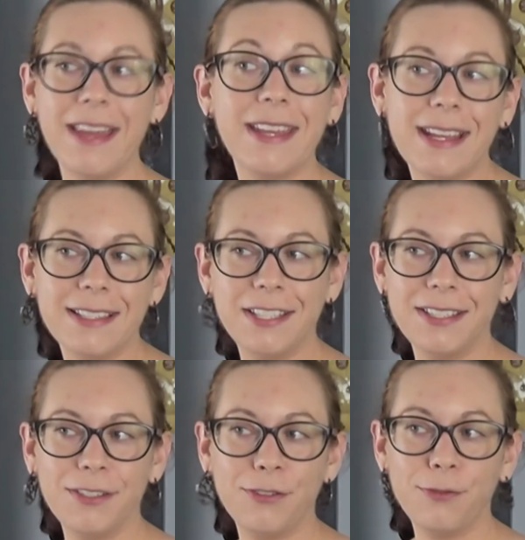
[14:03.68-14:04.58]
And they get
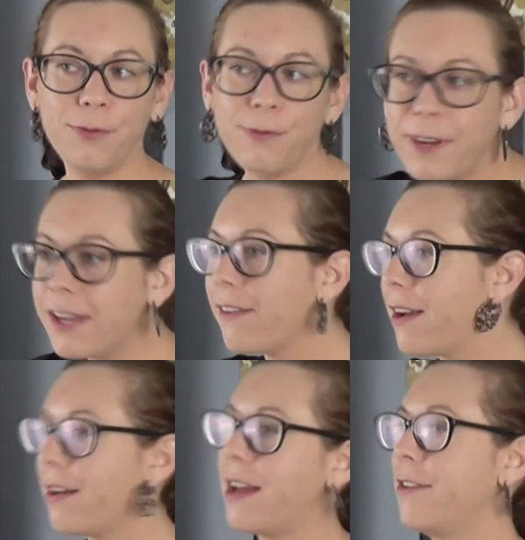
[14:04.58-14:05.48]
to figure
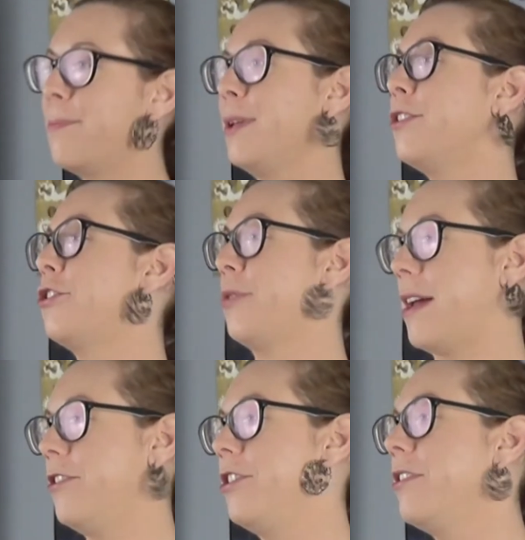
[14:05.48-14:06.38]
out how to build a
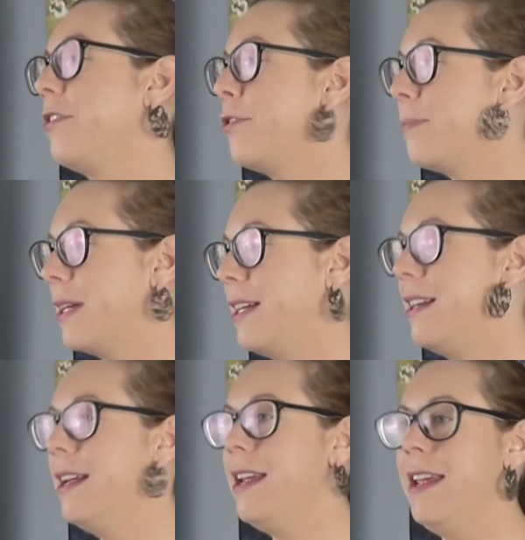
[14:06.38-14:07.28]
strategy a little
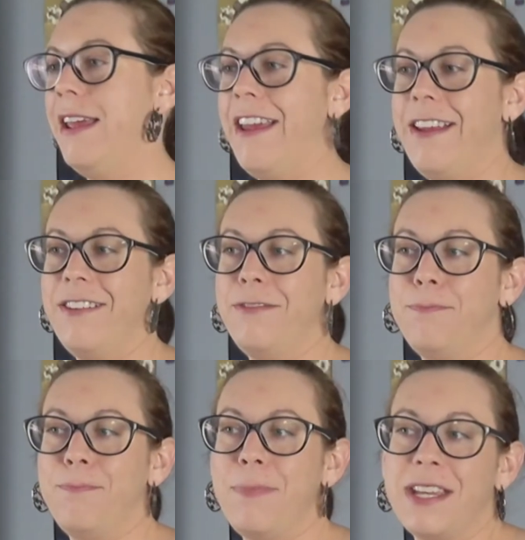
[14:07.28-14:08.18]
bit
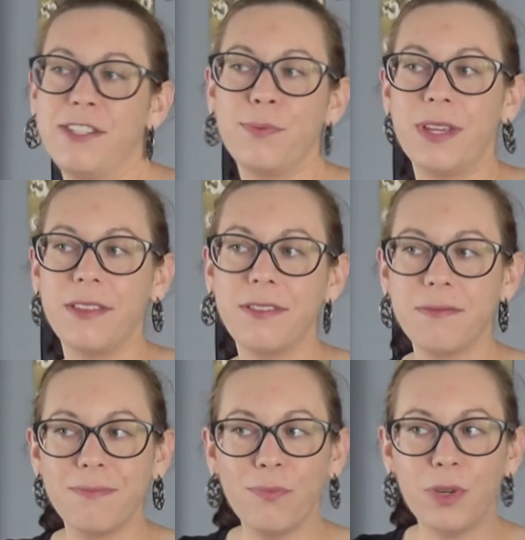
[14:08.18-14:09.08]
and mess
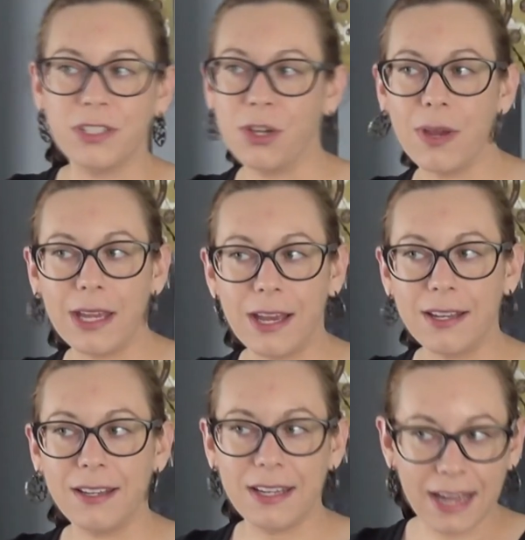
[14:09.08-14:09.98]
with what's going
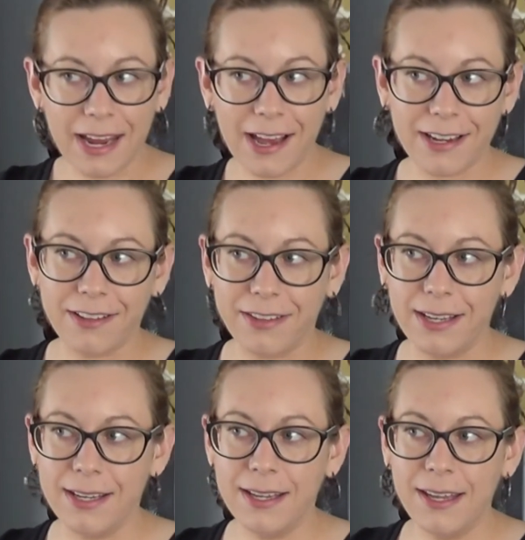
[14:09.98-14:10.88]
on
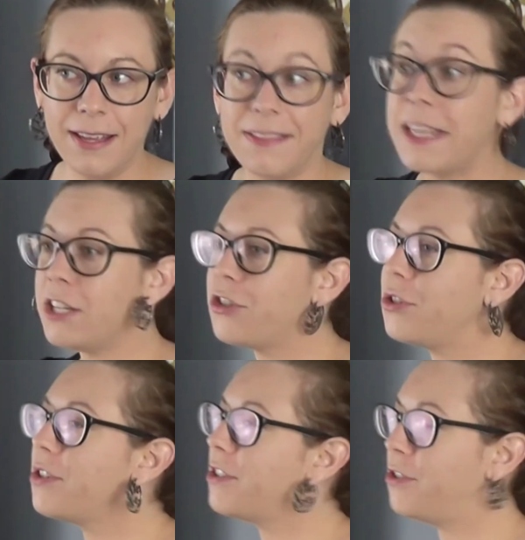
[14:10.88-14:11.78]
chaotically. Then you
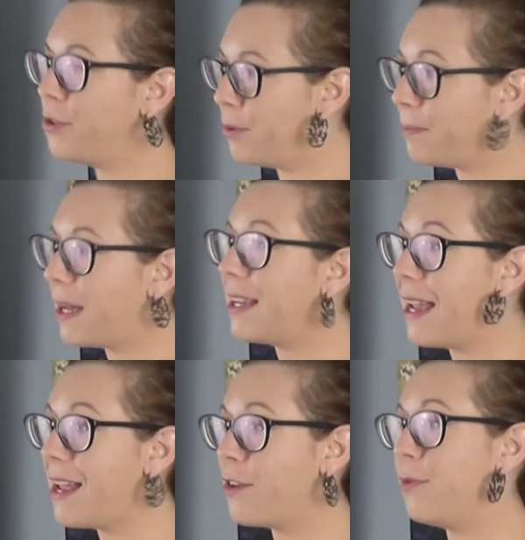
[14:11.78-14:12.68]
introduce it to them
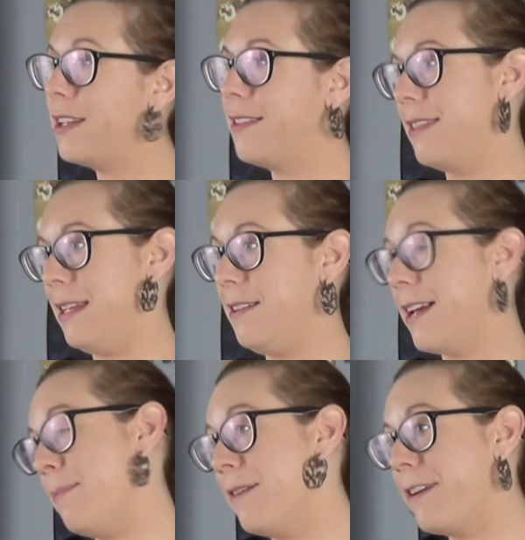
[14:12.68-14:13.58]
again with the
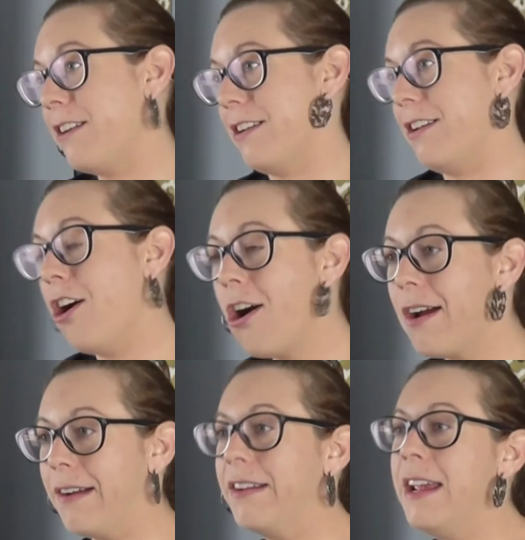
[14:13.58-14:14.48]
Nightmare variant on
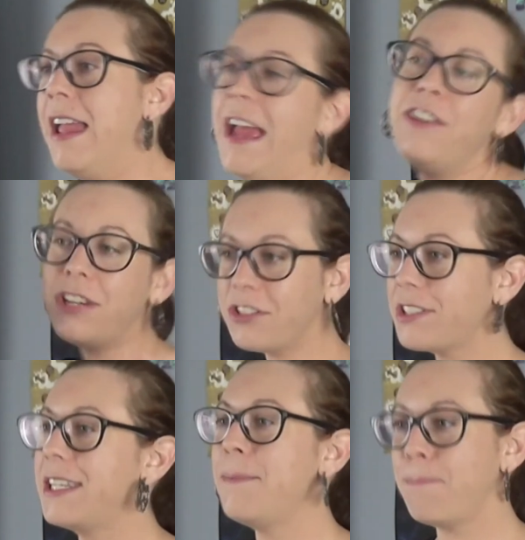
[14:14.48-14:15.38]
hard. And you can
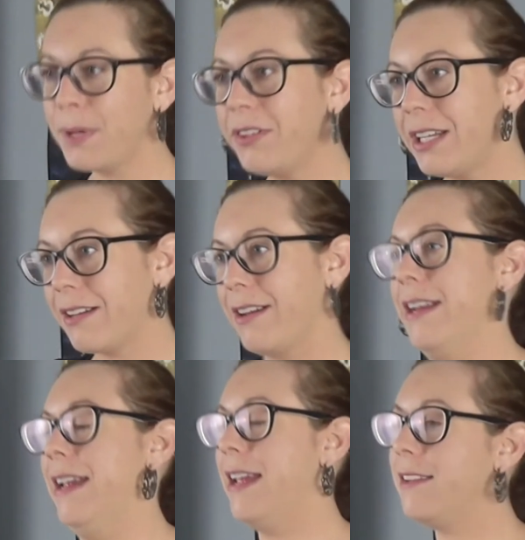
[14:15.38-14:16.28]
just keep building
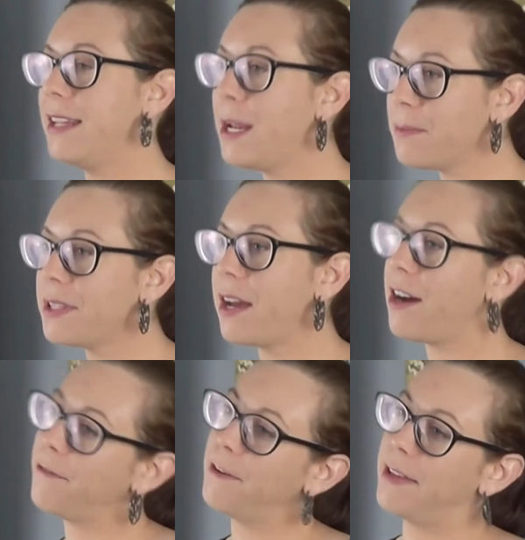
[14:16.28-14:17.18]
on it. And games that
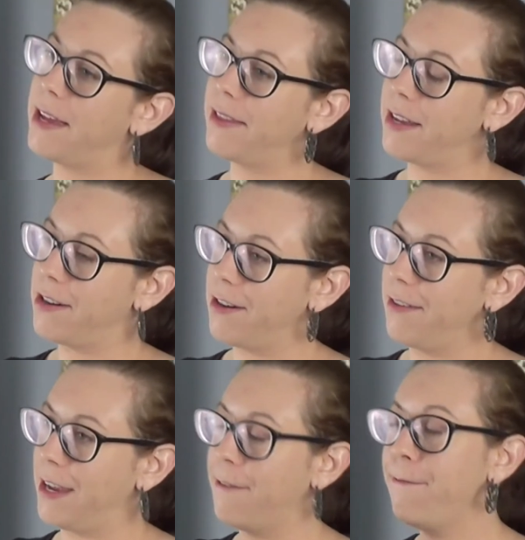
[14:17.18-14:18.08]
offer that
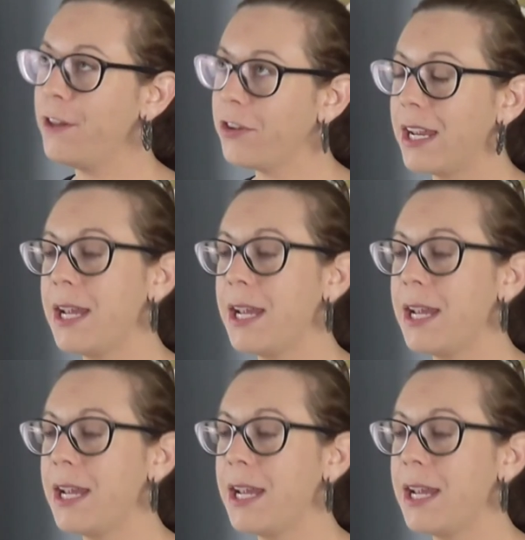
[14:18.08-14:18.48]
are like filler